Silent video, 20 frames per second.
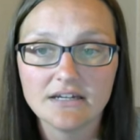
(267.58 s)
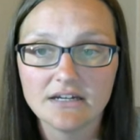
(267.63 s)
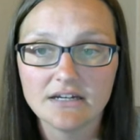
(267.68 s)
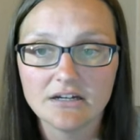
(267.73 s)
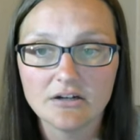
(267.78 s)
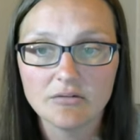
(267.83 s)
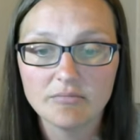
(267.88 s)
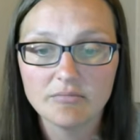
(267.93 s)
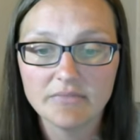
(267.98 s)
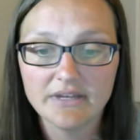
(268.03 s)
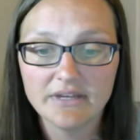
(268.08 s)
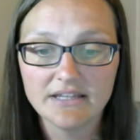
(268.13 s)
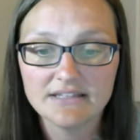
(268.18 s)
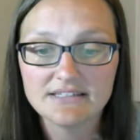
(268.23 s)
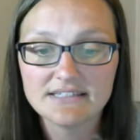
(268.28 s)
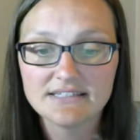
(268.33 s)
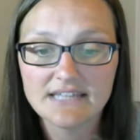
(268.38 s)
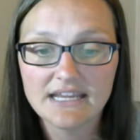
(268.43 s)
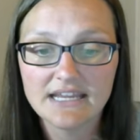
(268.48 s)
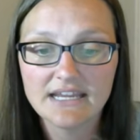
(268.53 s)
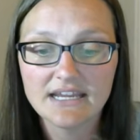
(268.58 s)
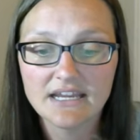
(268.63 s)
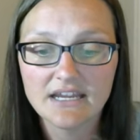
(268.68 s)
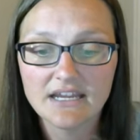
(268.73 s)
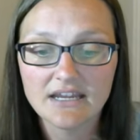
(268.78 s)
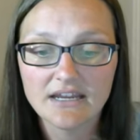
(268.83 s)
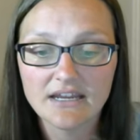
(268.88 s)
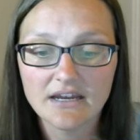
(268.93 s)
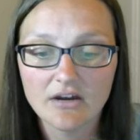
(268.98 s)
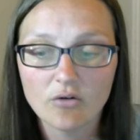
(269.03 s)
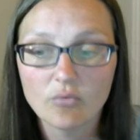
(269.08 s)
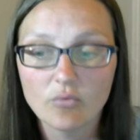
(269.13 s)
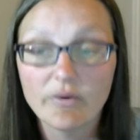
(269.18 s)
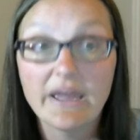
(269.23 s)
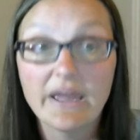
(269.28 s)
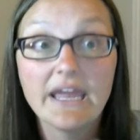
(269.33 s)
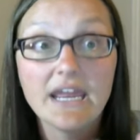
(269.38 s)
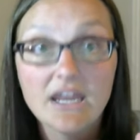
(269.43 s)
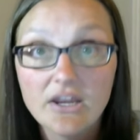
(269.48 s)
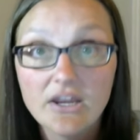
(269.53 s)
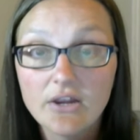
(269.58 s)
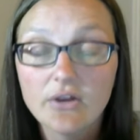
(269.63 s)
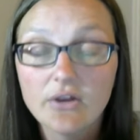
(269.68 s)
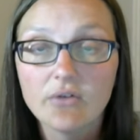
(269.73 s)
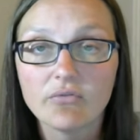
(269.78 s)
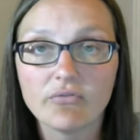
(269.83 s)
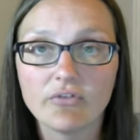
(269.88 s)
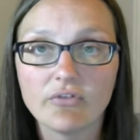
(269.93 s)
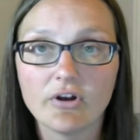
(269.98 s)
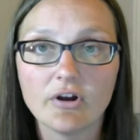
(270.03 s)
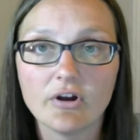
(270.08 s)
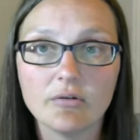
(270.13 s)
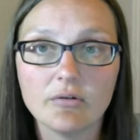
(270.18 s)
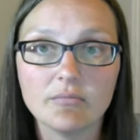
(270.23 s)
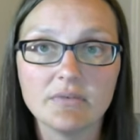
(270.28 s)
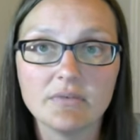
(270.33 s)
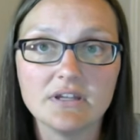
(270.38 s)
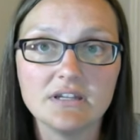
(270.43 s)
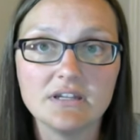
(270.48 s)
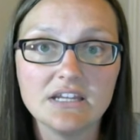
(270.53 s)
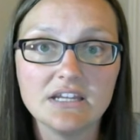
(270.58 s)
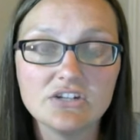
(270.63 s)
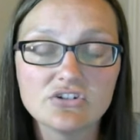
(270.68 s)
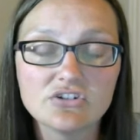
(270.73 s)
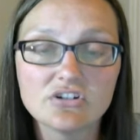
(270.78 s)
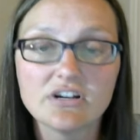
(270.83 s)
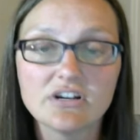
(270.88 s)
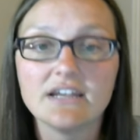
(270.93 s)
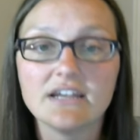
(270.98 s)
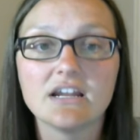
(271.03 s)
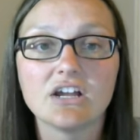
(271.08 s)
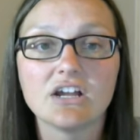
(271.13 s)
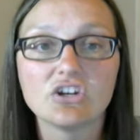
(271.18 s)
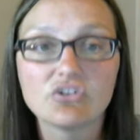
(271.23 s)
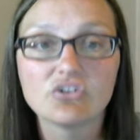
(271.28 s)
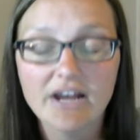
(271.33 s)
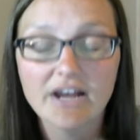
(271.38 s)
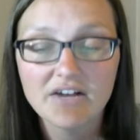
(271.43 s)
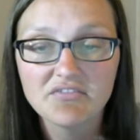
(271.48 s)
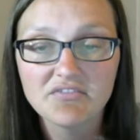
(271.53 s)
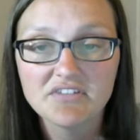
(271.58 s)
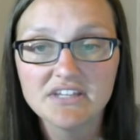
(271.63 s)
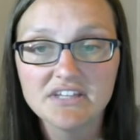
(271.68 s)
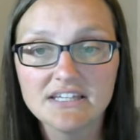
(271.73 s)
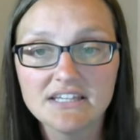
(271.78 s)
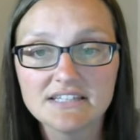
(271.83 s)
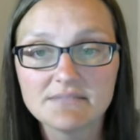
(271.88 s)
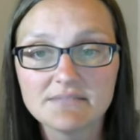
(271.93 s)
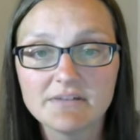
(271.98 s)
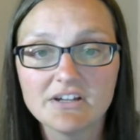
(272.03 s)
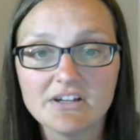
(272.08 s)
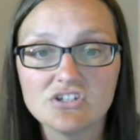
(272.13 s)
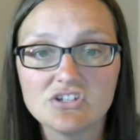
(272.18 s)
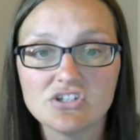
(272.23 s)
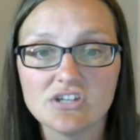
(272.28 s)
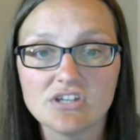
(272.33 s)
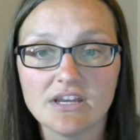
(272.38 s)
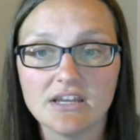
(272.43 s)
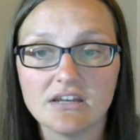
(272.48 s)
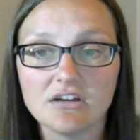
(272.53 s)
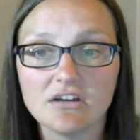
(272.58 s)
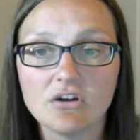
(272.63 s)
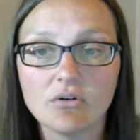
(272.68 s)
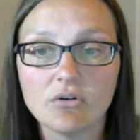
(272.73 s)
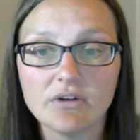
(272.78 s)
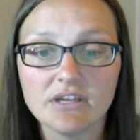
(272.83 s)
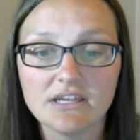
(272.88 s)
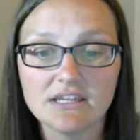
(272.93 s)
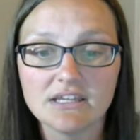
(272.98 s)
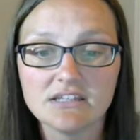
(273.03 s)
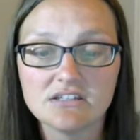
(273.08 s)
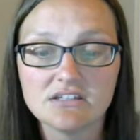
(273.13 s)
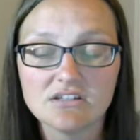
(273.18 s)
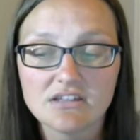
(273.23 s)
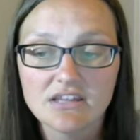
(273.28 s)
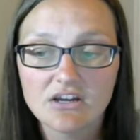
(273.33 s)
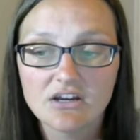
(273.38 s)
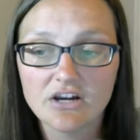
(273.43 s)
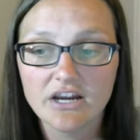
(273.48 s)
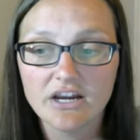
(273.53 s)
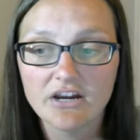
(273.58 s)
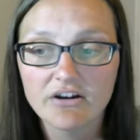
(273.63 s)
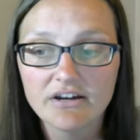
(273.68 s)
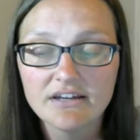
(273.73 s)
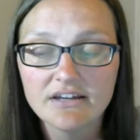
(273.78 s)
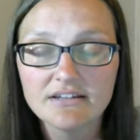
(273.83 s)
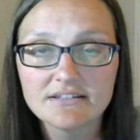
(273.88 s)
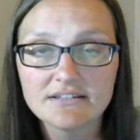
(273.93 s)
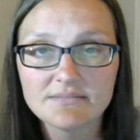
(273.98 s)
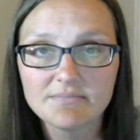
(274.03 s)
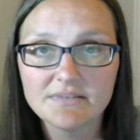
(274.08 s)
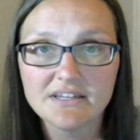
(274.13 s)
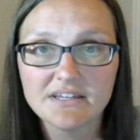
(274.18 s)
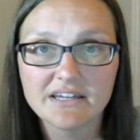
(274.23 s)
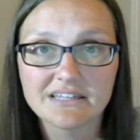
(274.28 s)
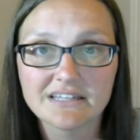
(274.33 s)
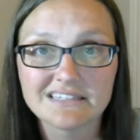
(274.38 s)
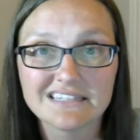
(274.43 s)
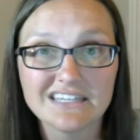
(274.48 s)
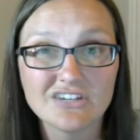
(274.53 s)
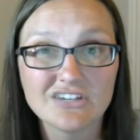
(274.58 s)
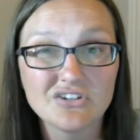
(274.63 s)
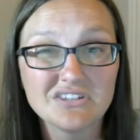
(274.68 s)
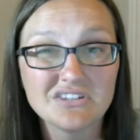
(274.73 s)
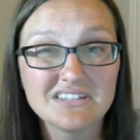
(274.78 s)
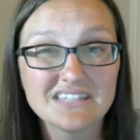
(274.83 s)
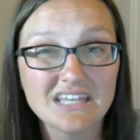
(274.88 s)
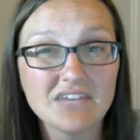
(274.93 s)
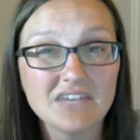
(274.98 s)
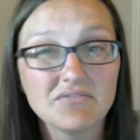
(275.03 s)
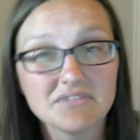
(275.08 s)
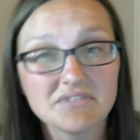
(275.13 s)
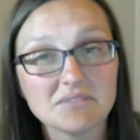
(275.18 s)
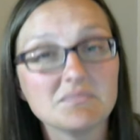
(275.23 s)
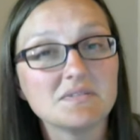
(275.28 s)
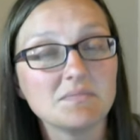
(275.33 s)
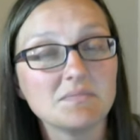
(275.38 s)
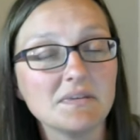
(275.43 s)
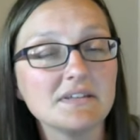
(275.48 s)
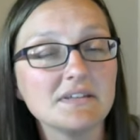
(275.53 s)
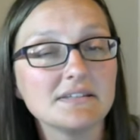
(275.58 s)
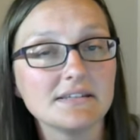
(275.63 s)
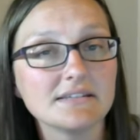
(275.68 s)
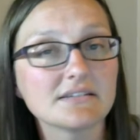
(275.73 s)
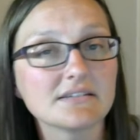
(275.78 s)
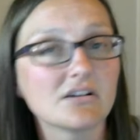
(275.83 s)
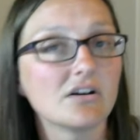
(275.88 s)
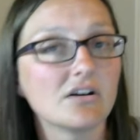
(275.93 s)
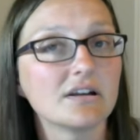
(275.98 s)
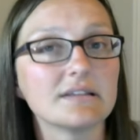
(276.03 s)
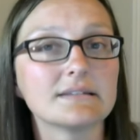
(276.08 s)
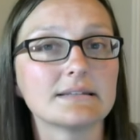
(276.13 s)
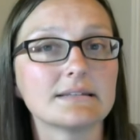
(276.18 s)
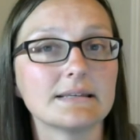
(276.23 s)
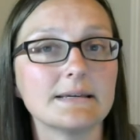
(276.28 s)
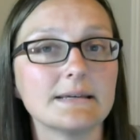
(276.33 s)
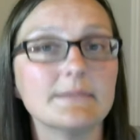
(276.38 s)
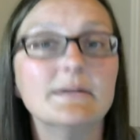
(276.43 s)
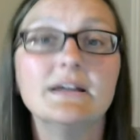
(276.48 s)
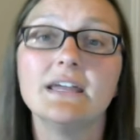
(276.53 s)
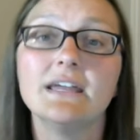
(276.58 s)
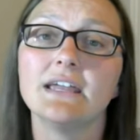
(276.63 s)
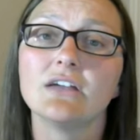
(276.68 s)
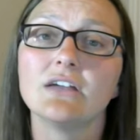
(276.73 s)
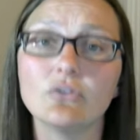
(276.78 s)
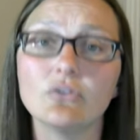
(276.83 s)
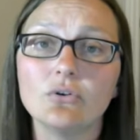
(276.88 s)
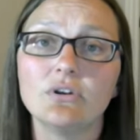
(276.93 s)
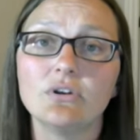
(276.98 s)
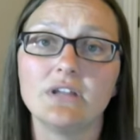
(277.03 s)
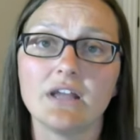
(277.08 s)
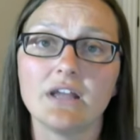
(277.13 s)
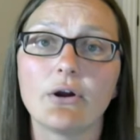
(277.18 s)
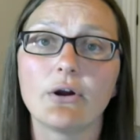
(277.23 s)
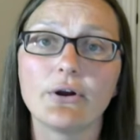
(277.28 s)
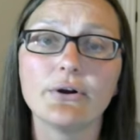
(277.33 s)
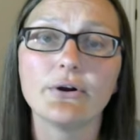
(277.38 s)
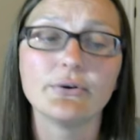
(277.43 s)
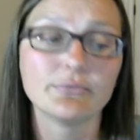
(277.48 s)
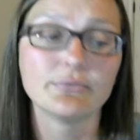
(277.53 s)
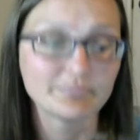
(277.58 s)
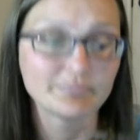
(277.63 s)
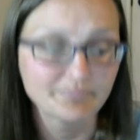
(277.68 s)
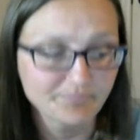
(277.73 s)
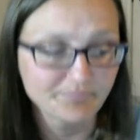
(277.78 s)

and staying away from nature and not traveling as much and going into their areas, because it could save some species, honestly, including our own.